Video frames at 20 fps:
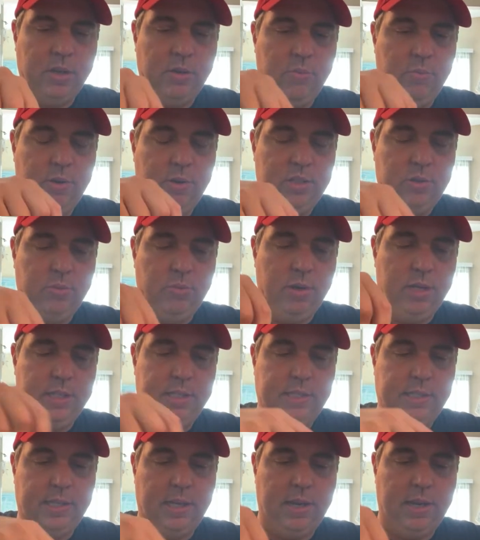which
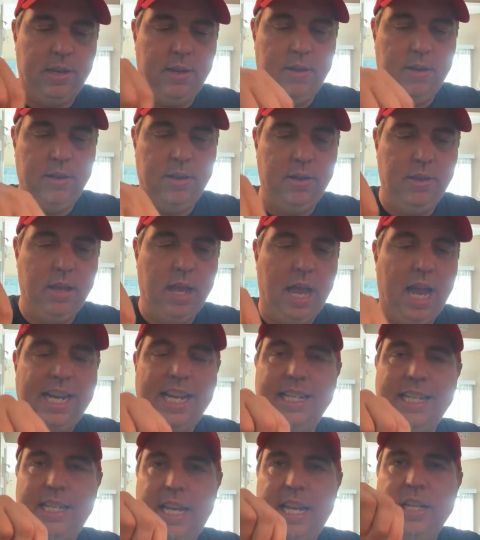was I
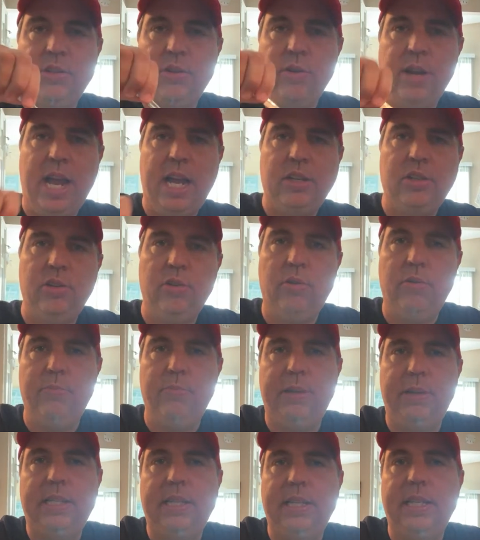guess international
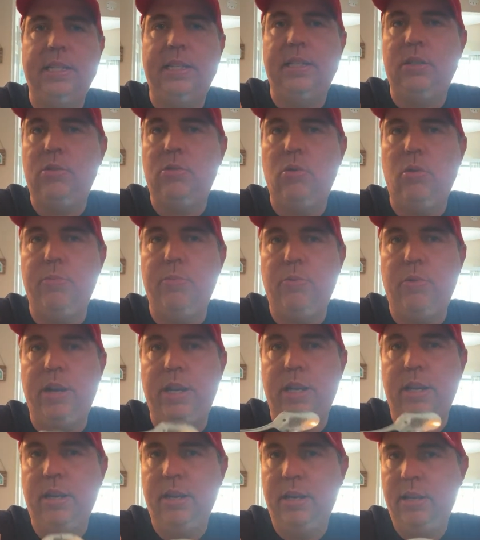business
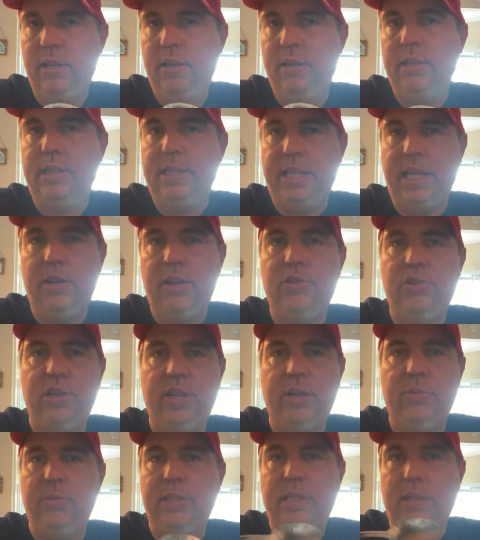corporate
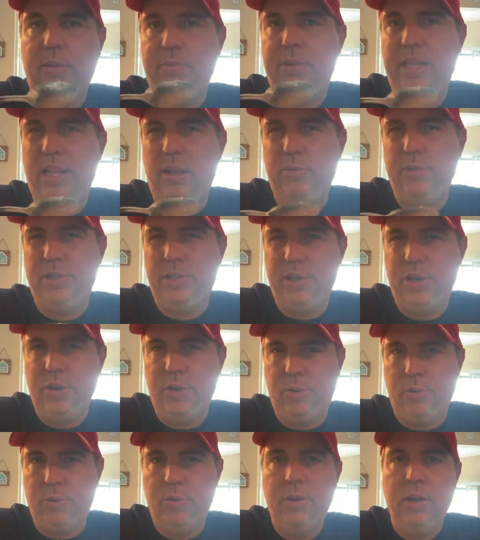synergy was something that was
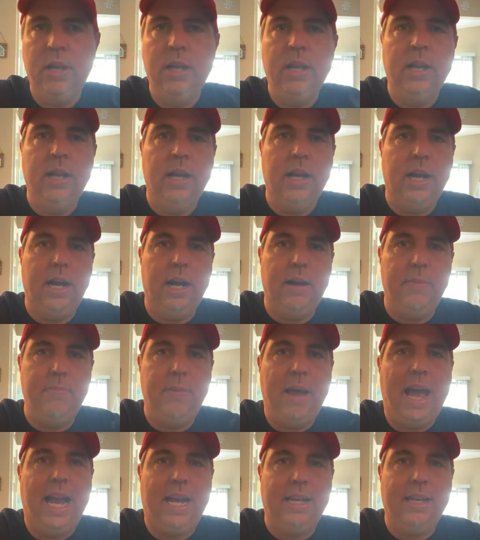new
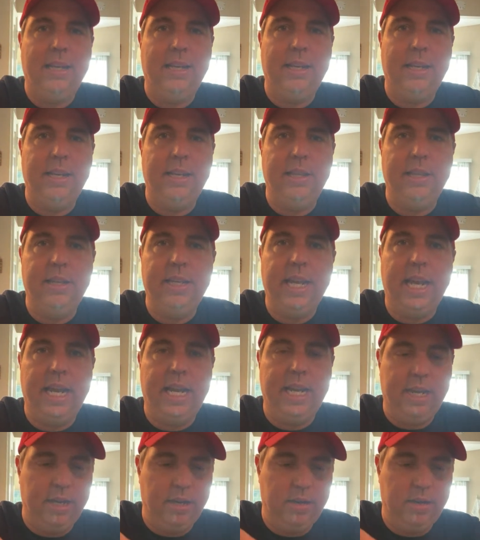back in the day.